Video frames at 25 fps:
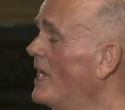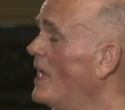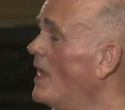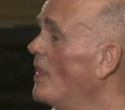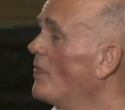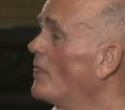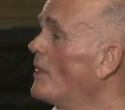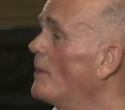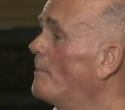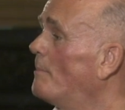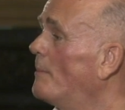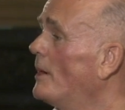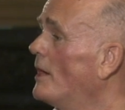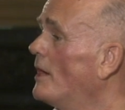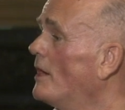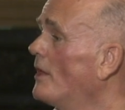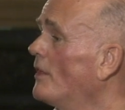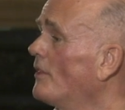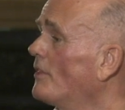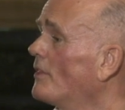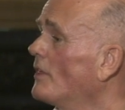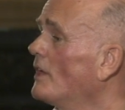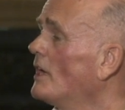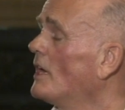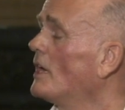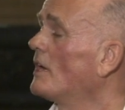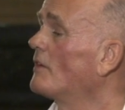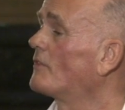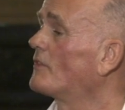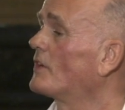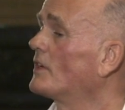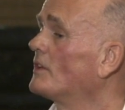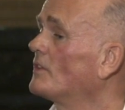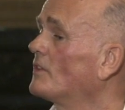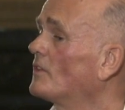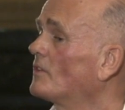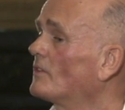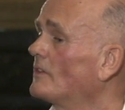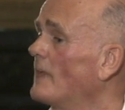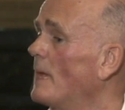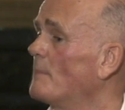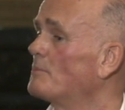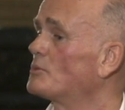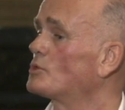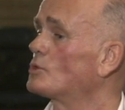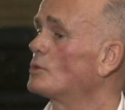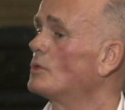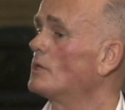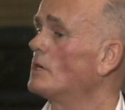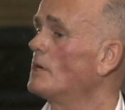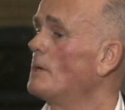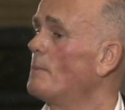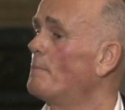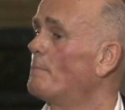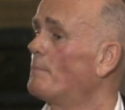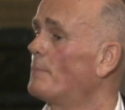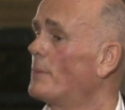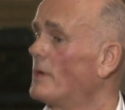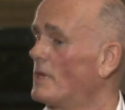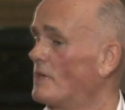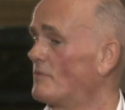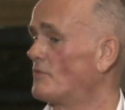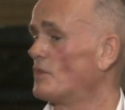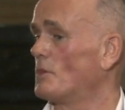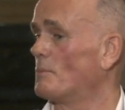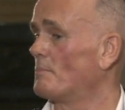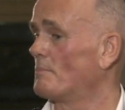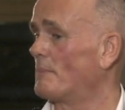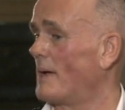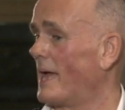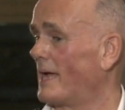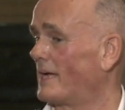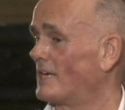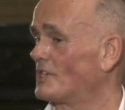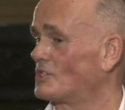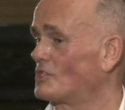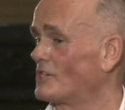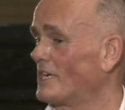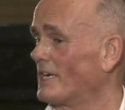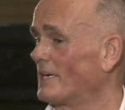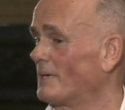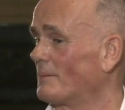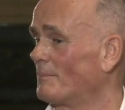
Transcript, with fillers: the birth of conceptual perfume packaging.